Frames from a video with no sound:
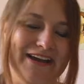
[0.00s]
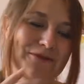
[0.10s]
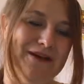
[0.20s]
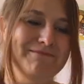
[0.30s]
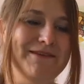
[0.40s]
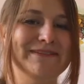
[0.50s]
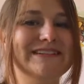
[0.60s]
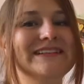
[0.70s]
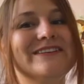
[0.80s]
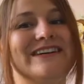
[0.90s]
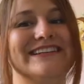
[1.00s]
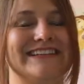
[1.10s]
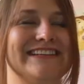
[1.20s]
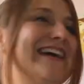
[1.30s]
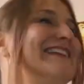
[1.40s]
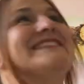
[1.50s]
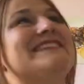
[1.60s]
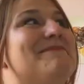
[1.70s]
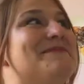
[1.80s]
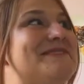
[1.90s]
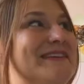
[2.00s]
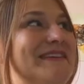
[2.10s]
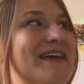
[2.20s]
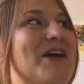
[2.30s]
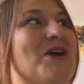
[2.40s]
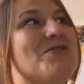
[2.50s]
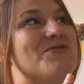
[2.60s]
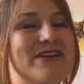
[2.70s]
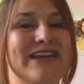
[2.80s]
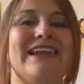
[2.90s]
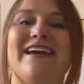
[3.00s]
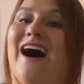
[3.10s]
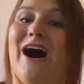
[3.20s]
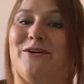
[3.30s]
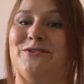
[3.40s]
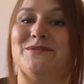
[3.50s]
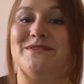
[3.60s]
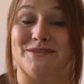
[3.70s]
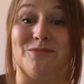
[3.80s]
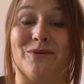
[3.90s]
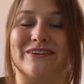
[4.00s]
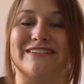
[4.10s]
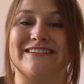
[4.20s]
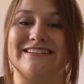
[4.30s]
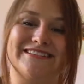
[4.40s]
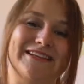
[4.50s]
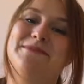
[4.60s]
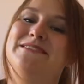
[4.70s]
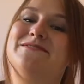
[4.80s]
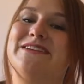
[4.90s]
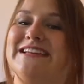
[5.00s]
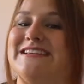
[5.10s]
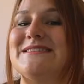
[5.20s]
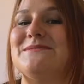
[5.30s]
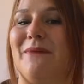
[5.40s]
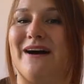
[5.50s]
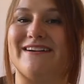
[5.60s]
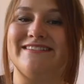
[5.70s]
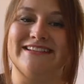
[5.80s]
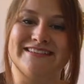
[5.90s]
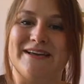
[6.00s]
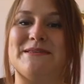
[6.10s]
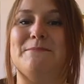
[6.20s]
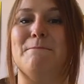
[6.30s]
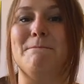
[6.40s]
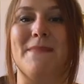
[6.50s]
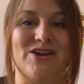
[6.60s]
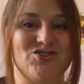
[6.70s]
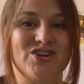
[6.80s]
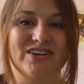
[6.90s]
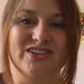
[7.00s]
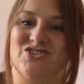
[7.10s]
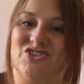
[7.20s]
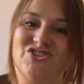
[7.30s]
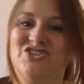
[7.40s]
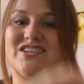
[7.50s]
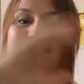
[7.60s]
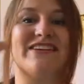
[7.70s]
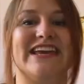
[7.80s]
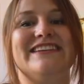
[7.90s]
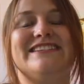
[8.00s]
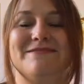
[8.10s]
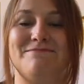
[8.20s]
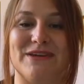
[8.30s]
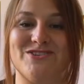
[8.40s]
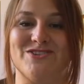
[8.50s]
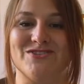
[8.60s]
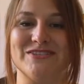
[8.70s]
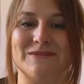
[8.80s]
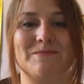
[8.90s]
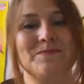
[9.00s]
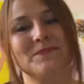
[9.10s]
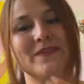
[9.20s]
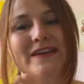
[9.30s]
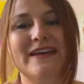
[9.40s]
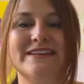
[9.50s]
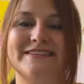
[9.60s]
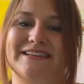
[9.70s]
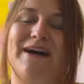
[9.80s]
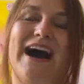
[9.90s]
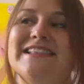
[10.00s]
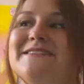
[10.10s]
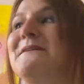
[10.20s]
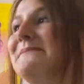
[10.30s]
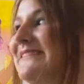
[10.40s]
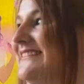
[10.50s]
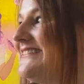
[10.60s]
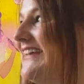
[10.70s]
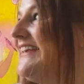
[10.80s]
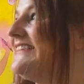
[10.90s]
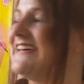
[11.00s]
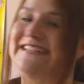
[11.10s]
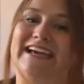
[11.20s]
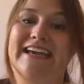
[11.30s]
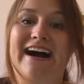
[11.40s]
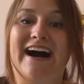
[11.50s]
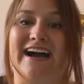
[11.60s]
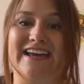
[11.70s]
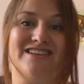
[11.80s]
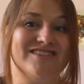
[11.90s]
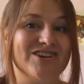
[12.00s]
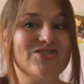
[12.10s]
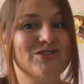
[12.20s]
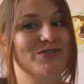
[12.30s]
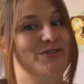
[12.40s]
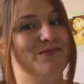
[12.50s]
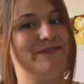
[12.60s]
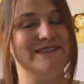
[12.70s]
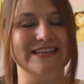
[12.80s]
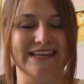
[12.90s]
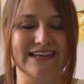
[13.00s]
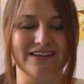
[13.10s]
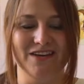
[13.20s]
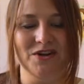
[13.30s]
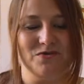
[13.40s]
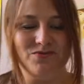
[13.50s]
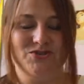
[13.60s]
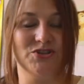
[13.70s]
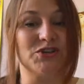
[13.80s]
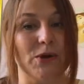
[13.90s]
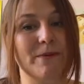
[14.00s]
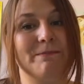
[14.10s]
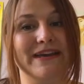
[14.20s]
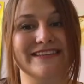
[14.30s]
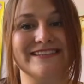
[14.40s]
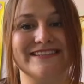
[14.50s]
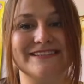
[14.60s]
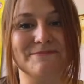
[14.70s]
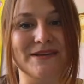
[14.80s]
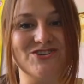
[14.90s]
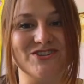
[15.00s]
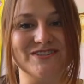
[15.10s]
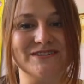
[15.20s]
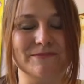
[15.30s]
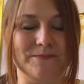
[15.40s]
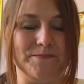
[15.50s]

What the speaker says: One people look at it as something really out of this world, something really smart and something magical, just creating pictures. Some other people say that AI is actually a stupid thing, which just copy-pastes pictures,